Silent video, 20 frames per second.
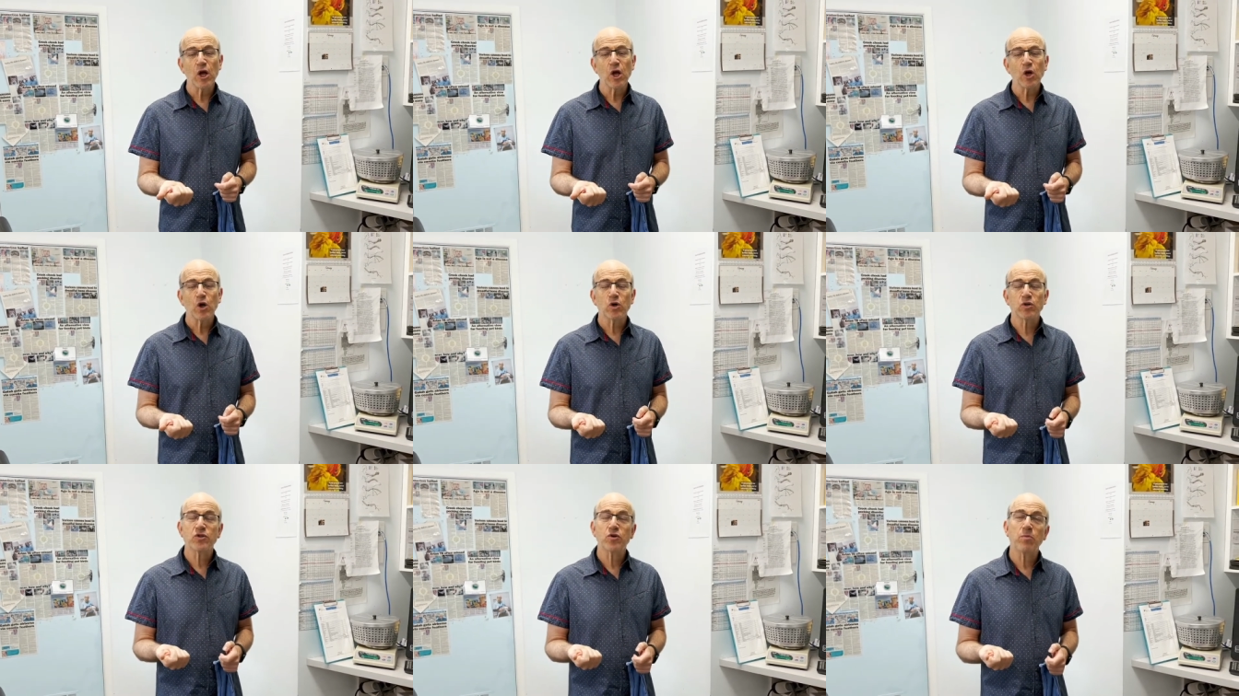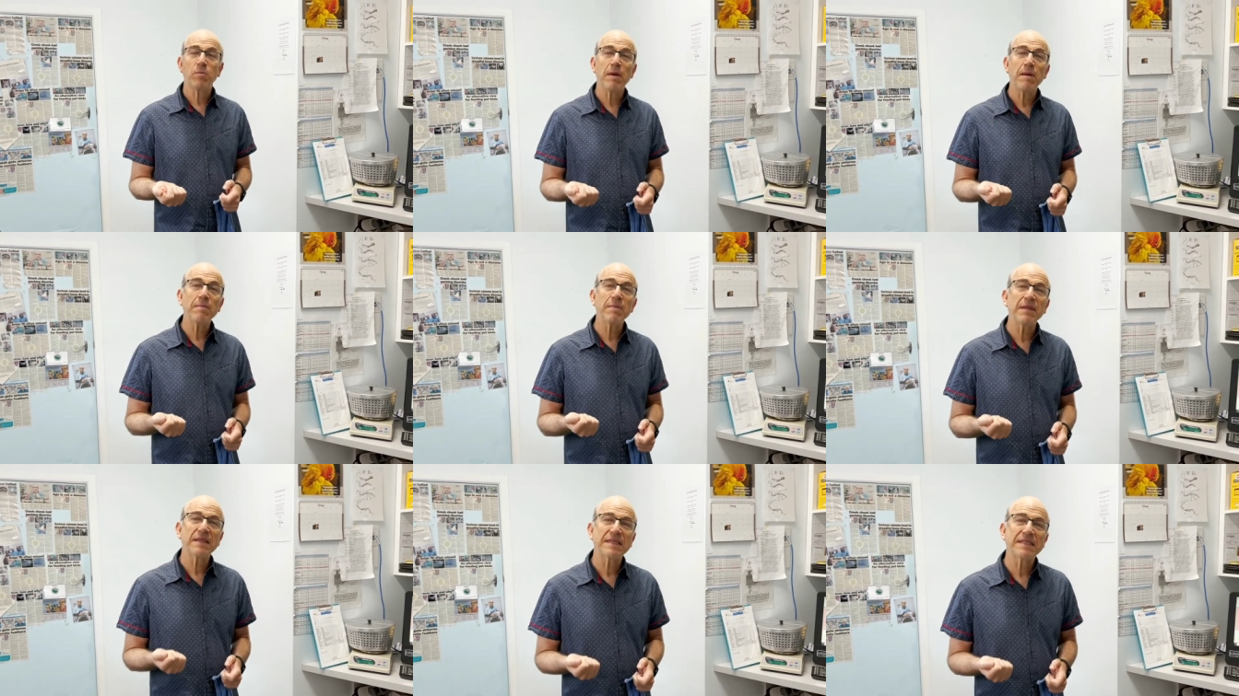because
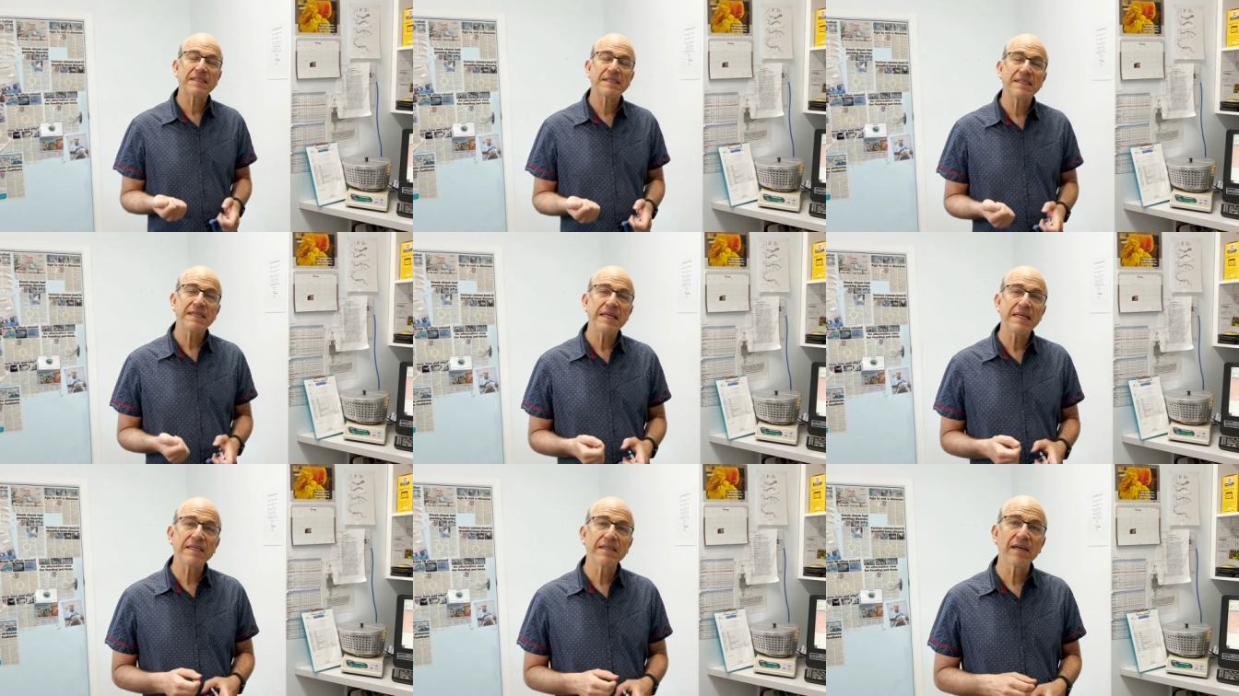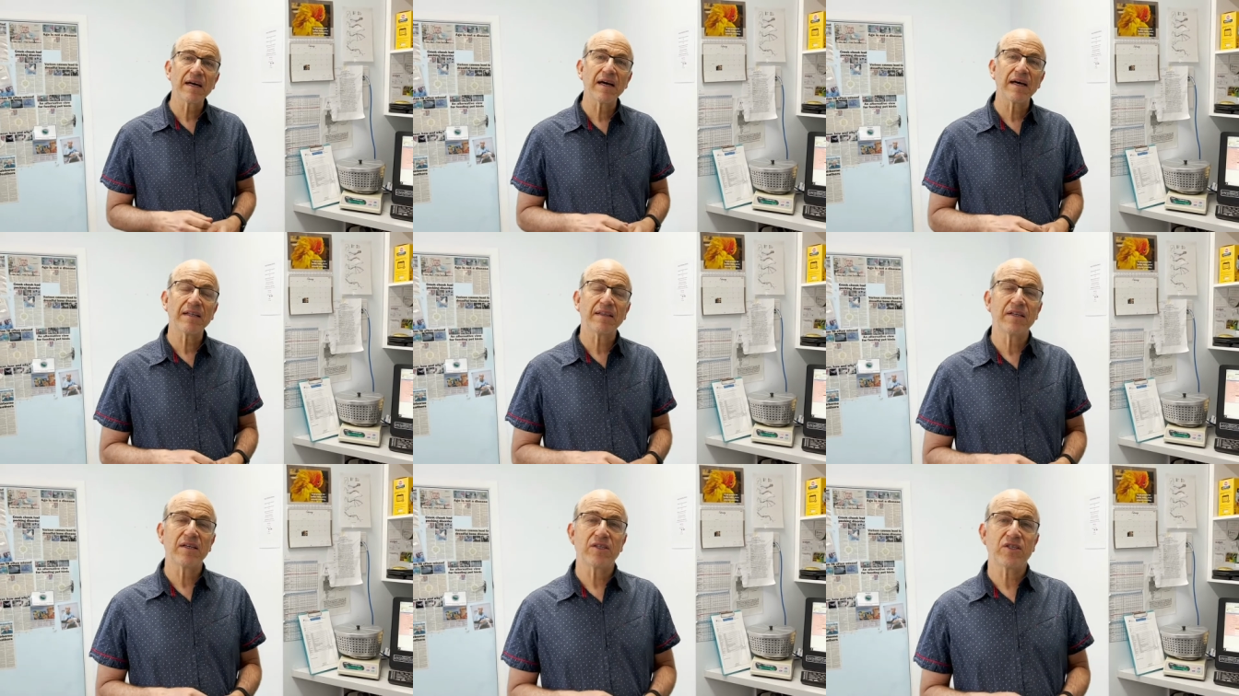remember, the seed
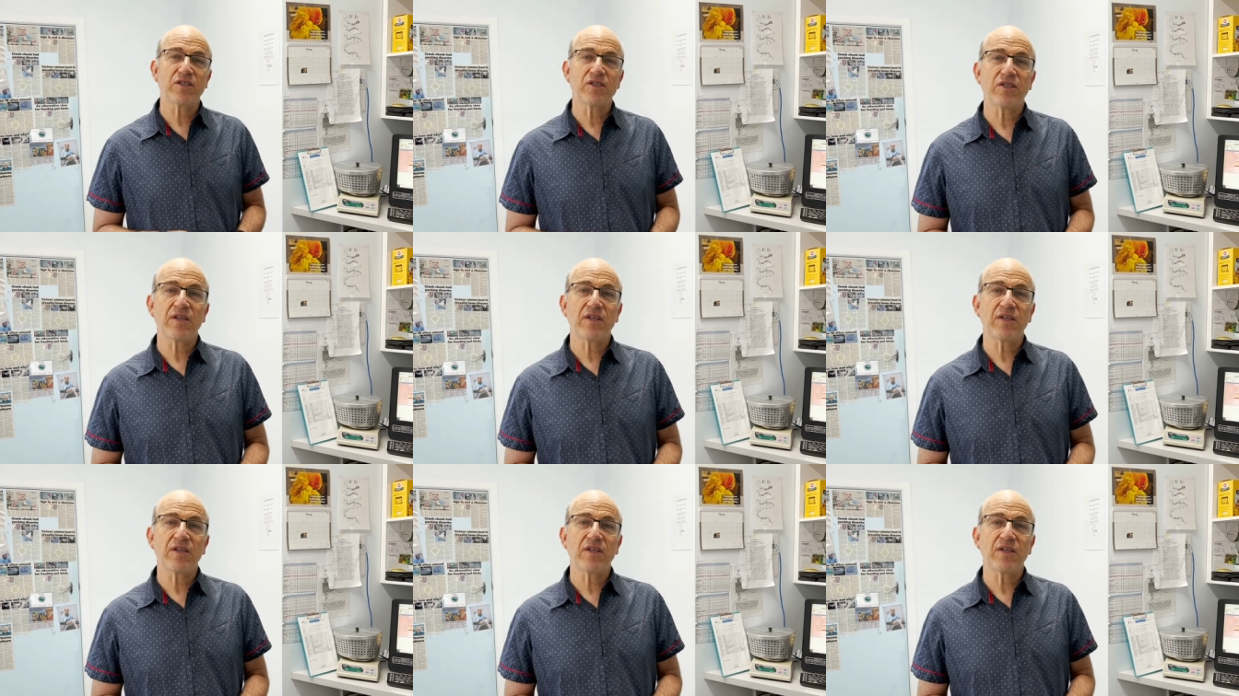diet that,